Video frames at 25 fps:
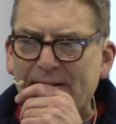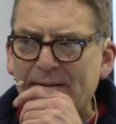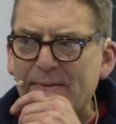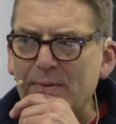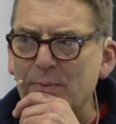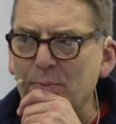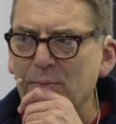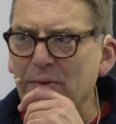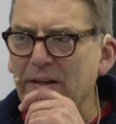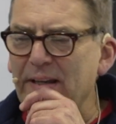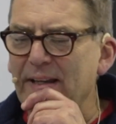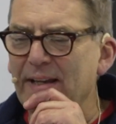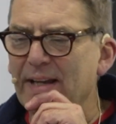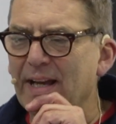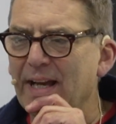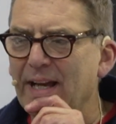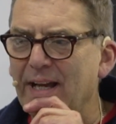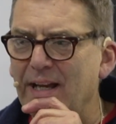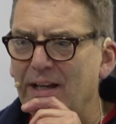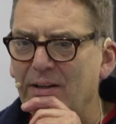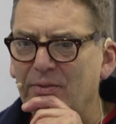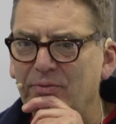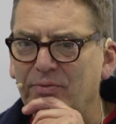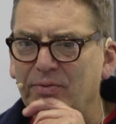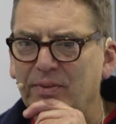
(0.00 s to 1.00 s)
We
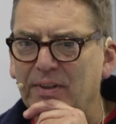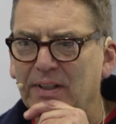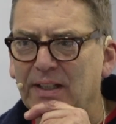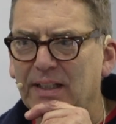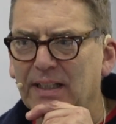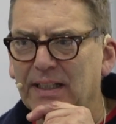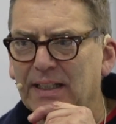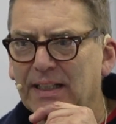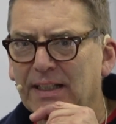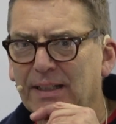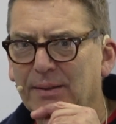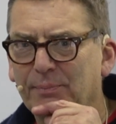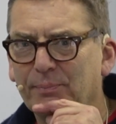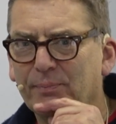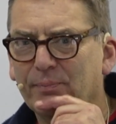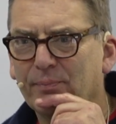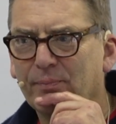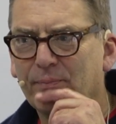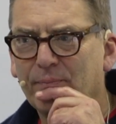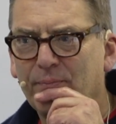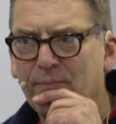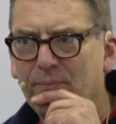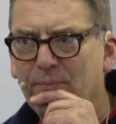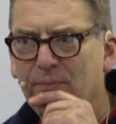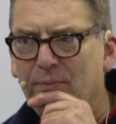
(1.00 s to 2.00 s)

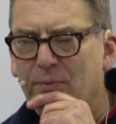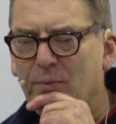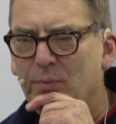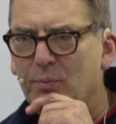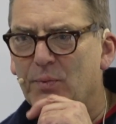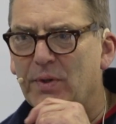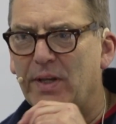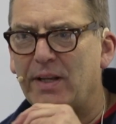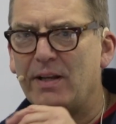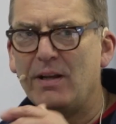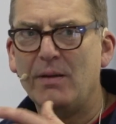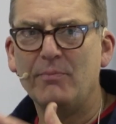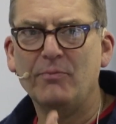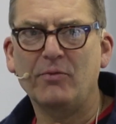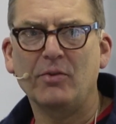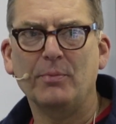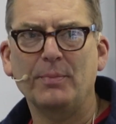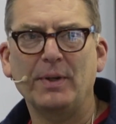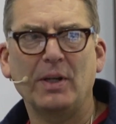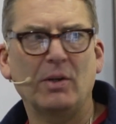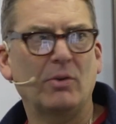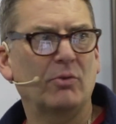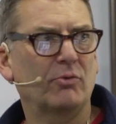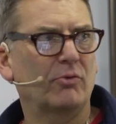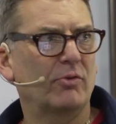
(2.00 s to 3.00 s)
come from a
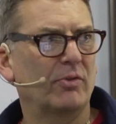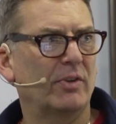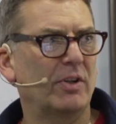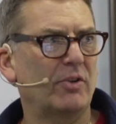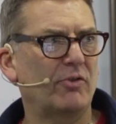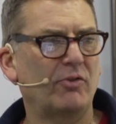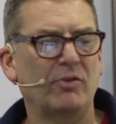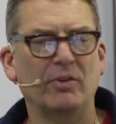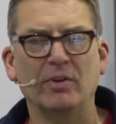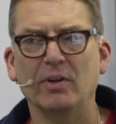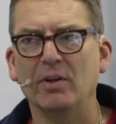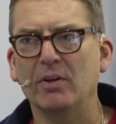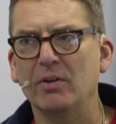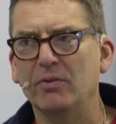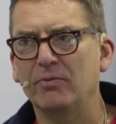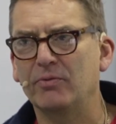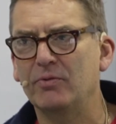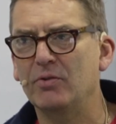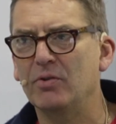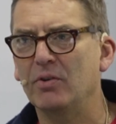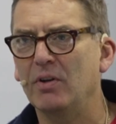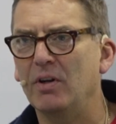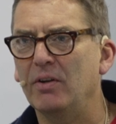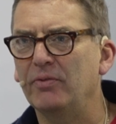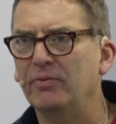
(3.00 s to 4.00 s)
long tradition of
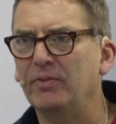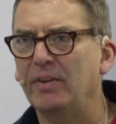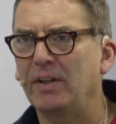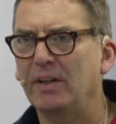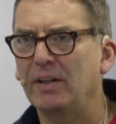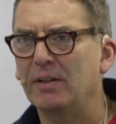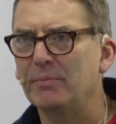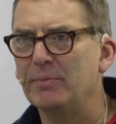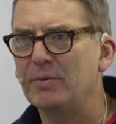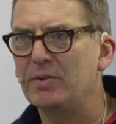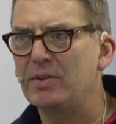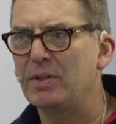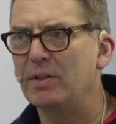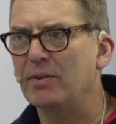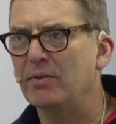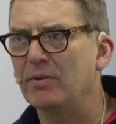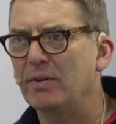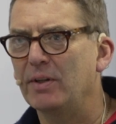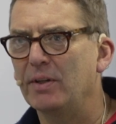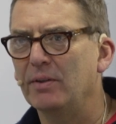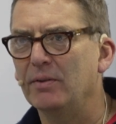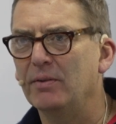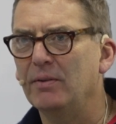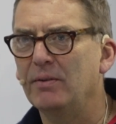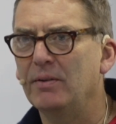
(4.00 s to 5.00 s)
crafting the
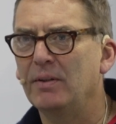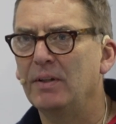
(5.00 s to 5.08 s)
material.